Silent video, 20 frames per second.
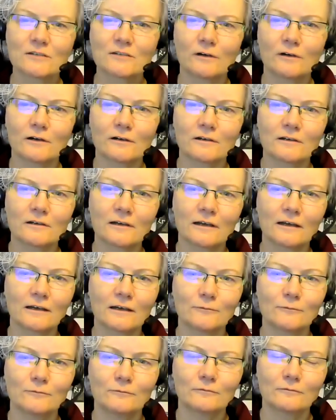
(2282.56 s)
to our
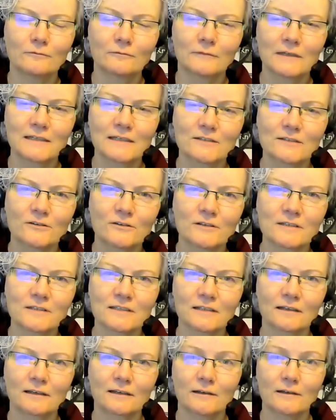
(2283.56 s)
listeners,
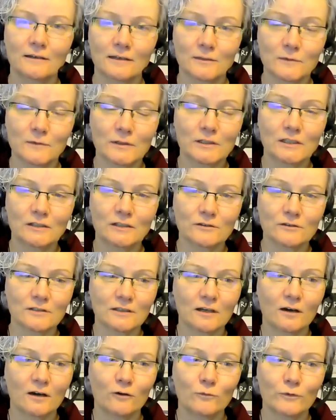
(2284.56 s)
especially those on
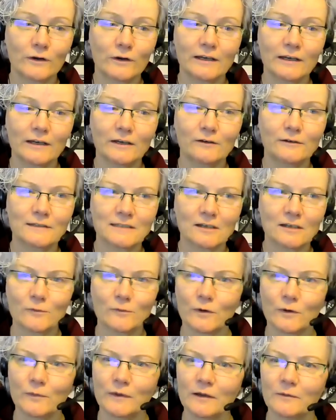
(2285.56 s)
Hope Radio in South
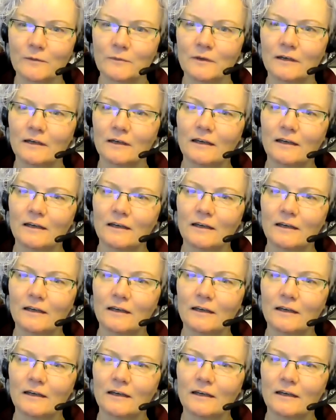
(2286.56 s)
Birmingham.